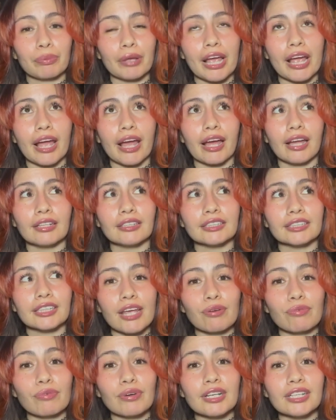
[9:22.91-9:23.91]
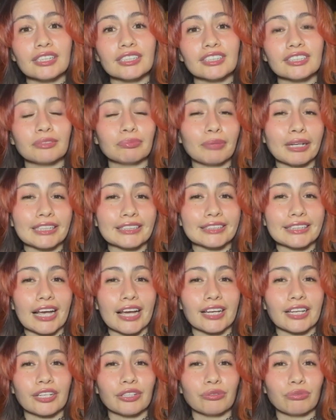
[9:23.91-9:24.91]
and it was my
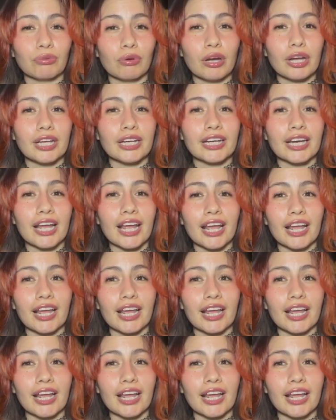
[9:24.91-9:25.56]
second one,